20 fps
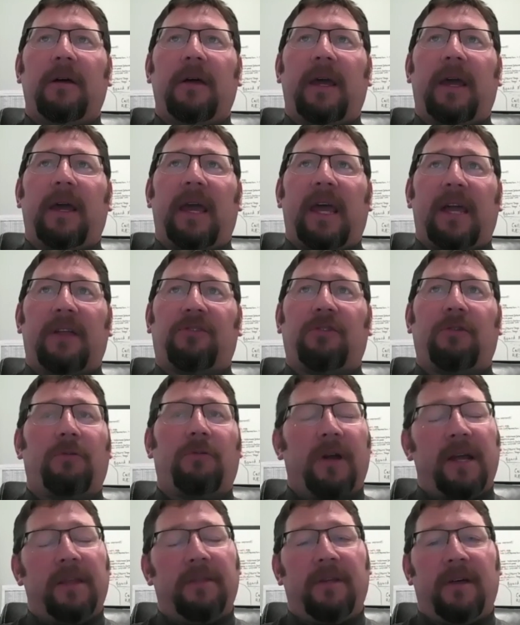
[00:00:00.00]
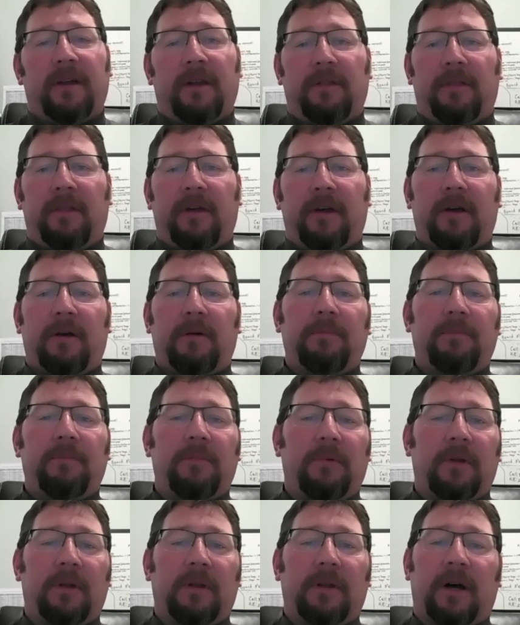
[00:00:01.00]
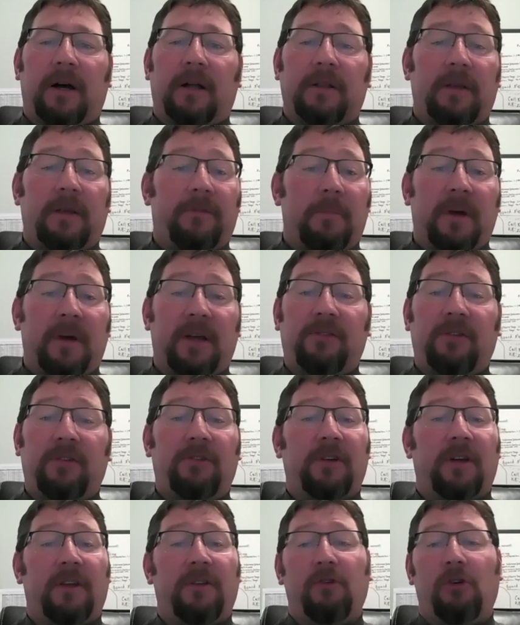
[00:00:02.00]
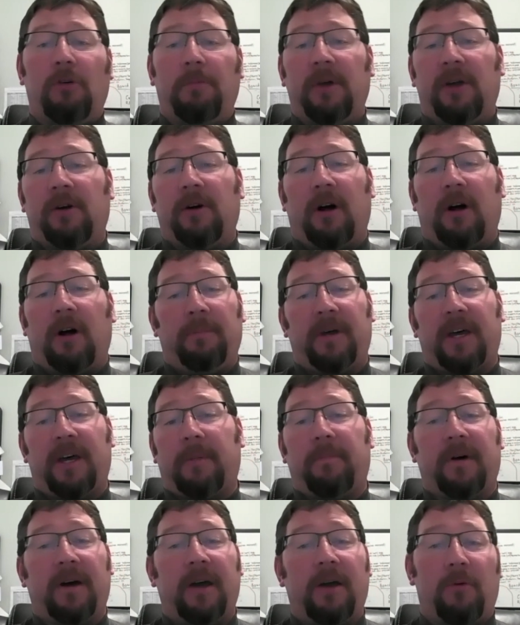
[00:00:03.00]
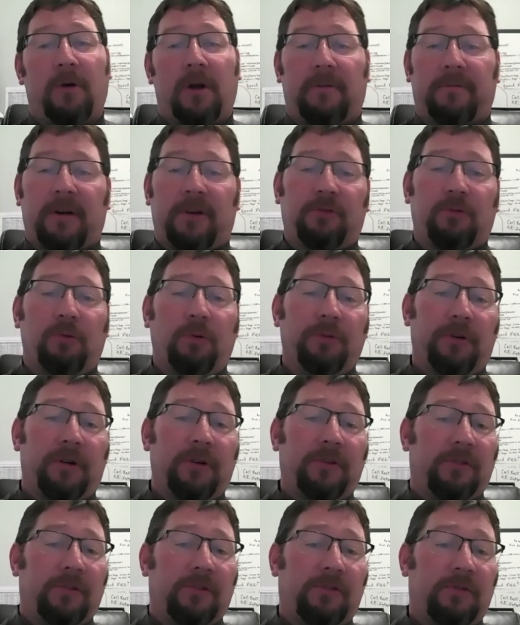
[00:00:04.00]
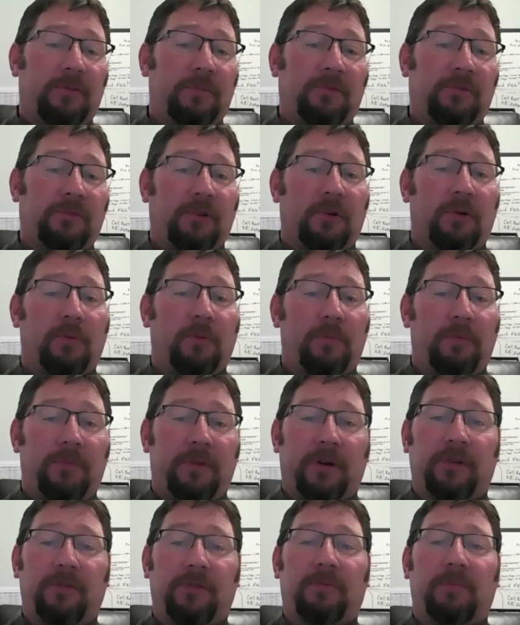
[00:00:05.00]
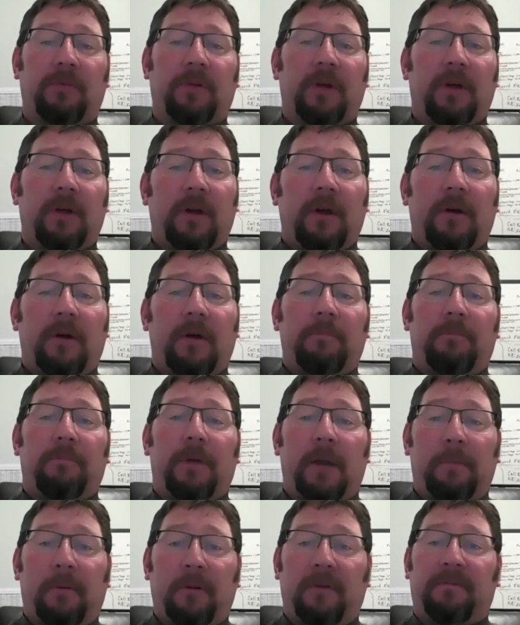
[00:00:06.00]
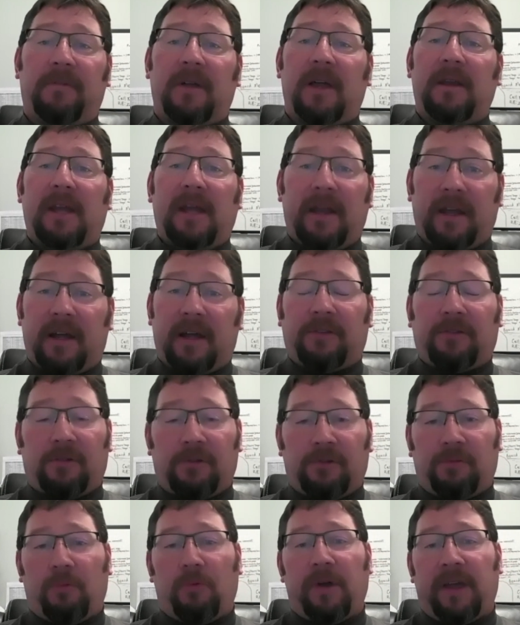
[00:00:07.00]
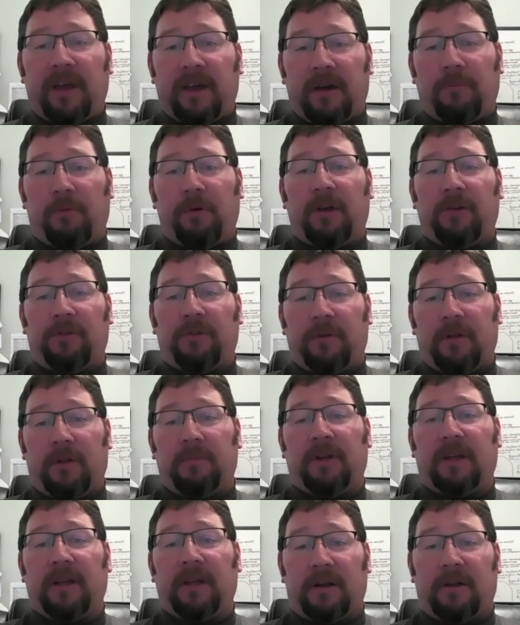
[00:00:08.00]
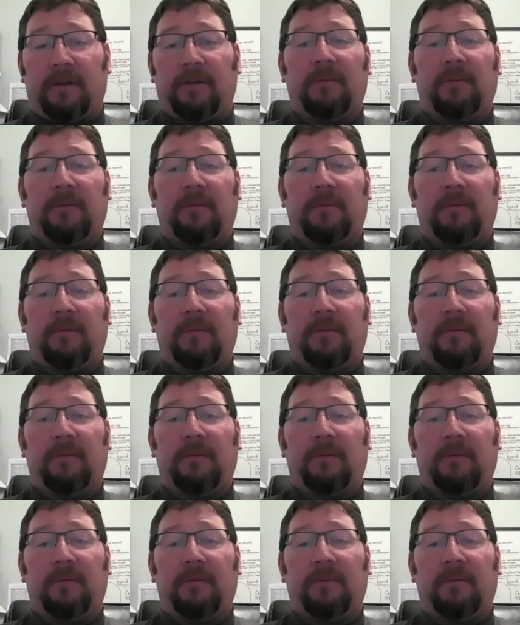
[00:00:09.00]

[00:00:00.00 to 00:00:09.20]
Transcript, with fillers: answer right then and there uh, leave a message and you will be called back by one of our school nurses. So there's people, if they need answers, we have ways for them to get it.